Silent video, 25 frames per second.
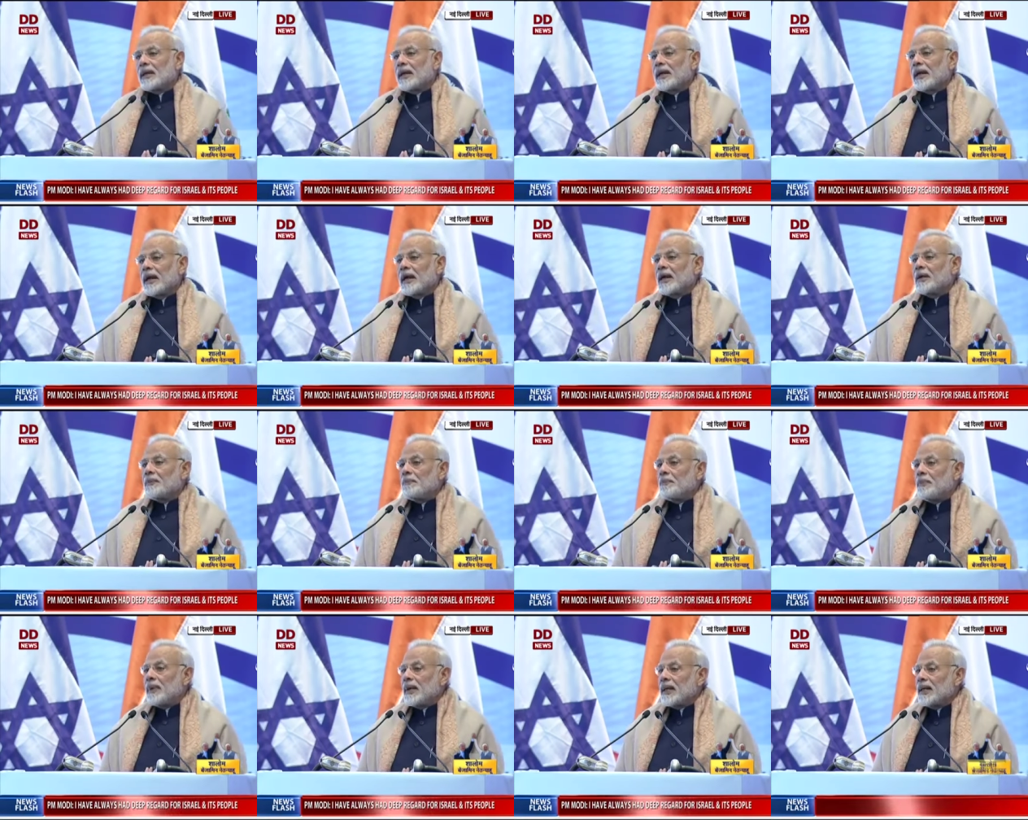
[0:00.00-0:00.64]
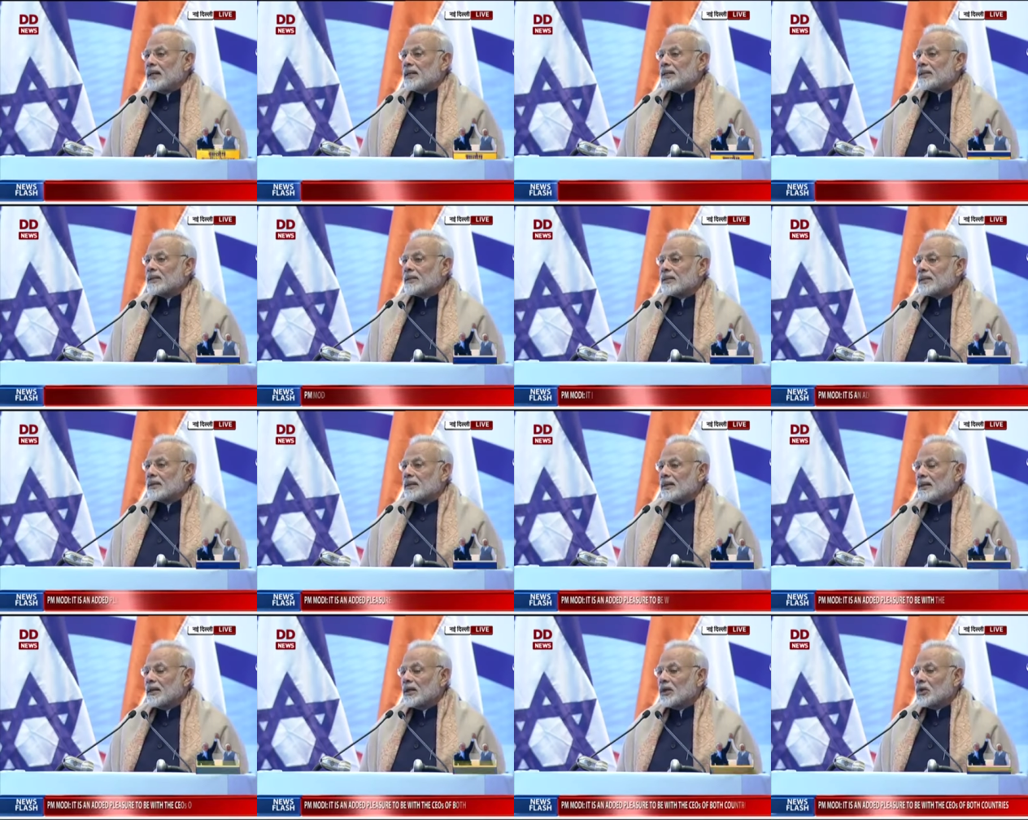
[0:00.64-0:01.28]
it brings
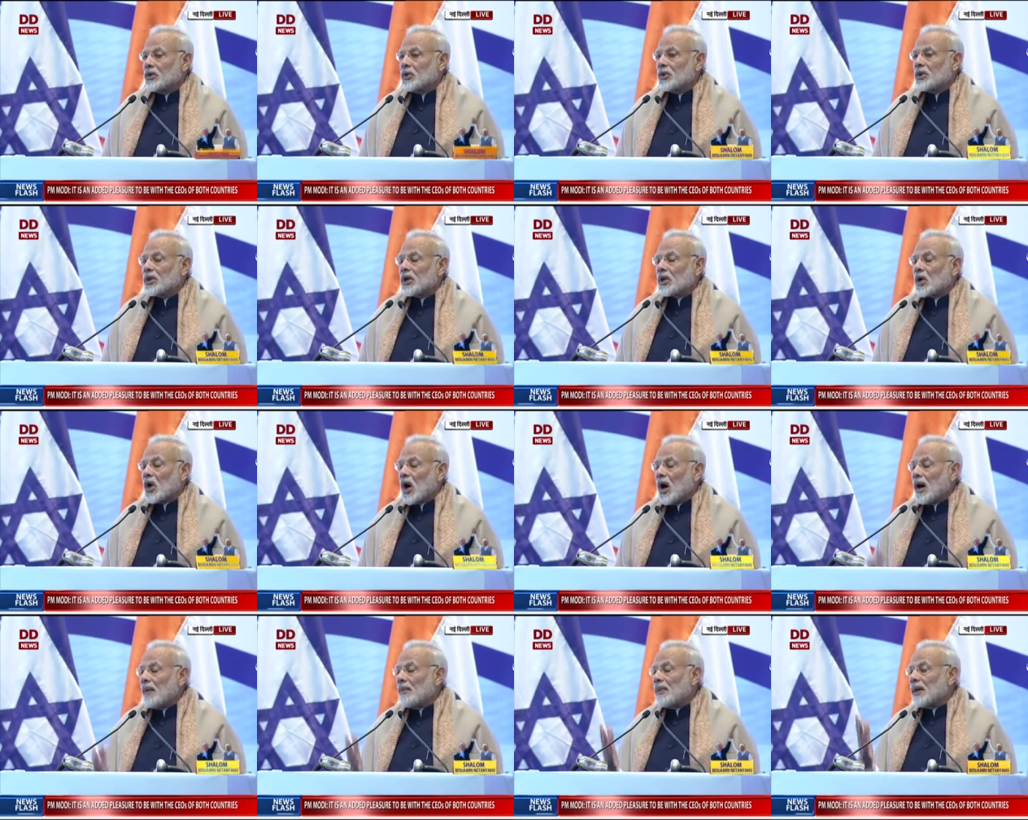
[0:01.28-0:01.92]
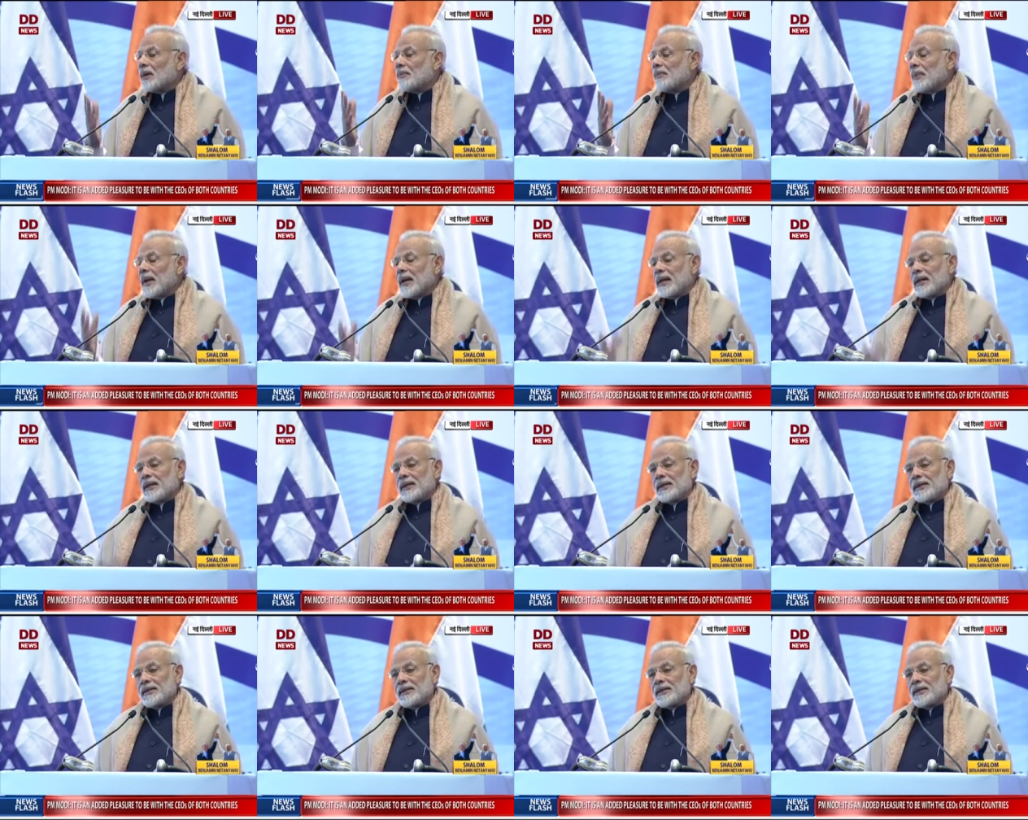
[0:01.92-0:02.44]
to the common man.